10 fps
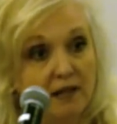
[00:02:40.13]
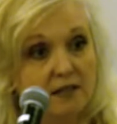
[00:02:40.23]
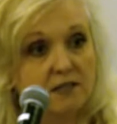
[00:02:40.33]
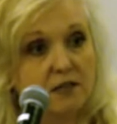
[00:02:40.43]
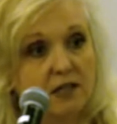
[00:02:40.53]

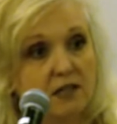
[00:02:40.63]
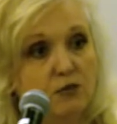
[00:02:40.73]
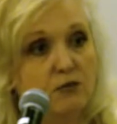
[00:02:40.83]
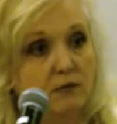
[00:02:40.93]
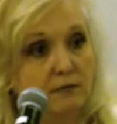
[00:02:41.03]
so that
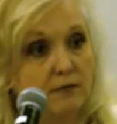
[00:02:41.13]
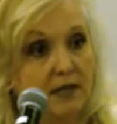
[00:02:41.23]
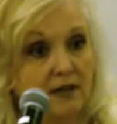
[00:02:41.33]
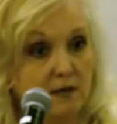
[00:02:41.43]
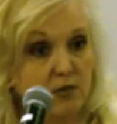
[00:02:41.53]
you
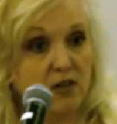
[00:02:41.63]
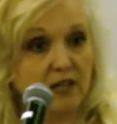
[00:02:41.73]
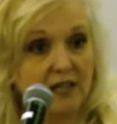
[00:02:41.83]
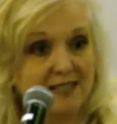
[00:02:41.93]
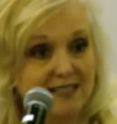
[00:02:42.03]
can
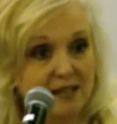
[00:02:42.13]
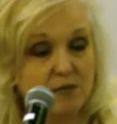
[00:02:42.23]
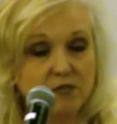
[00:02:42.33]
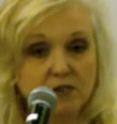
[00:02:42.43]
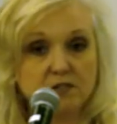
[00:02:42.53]
communicate to them
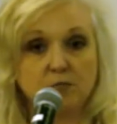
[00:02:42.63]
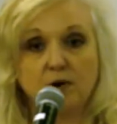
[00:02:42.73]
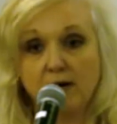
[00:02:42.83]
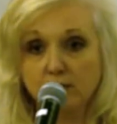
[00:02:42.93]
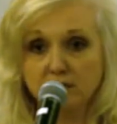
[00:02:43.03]
if there's a
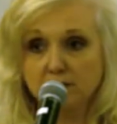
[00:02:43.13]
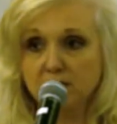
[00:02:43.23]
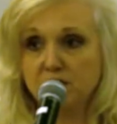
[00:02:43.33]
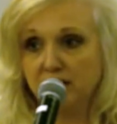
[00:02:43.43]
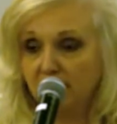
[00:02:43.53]
problem with a
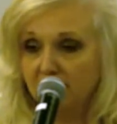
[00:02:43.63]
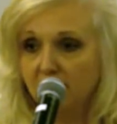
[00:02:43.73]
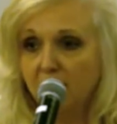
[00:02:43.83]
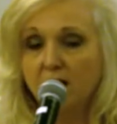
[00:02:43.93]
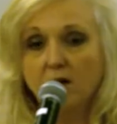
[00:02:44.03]
machine
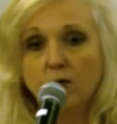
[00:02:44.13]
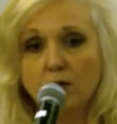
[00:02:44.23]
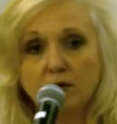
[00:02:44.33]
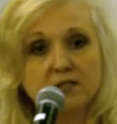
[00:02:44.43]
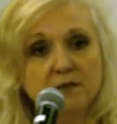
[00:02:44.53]

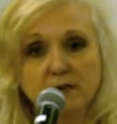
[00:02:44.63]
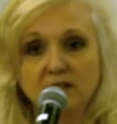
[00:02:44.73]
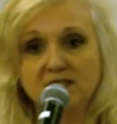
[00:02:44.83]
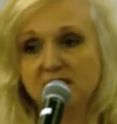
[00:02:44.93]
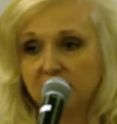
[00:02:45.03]
or
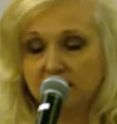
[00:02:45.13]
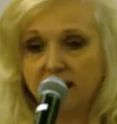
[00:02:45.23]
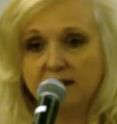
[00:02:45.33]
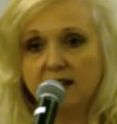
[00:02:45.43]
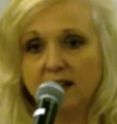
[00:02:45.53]
somebody's sick
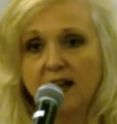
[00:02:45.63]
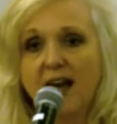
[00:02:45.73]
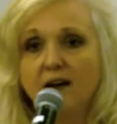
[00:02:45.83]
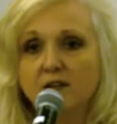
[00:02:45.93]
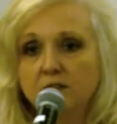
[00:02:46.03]
that day.
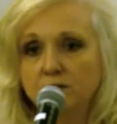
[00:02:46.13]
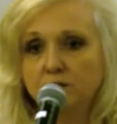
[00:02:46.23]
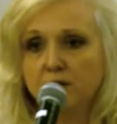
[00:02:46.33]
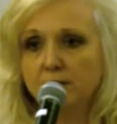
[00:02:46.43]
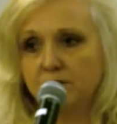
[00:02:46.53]
How do you
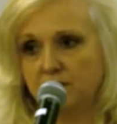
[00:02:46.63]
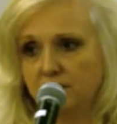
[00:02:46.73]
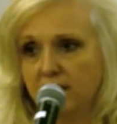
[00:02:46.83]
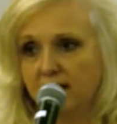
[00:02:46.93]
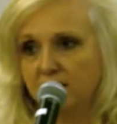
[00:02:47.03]

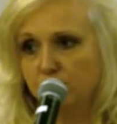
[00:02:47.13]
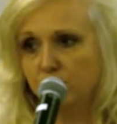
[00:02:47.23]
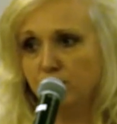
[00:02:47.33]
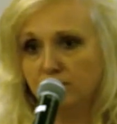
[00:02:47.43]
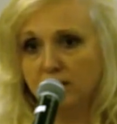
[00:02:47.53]
troubleshoot? How do you
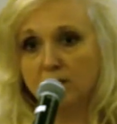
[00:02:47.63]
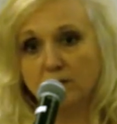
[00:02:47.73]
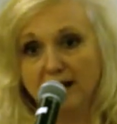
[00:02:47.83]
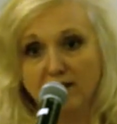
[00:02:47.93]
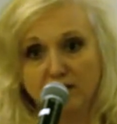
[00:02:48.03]
maneuver
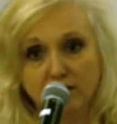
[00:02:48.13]
around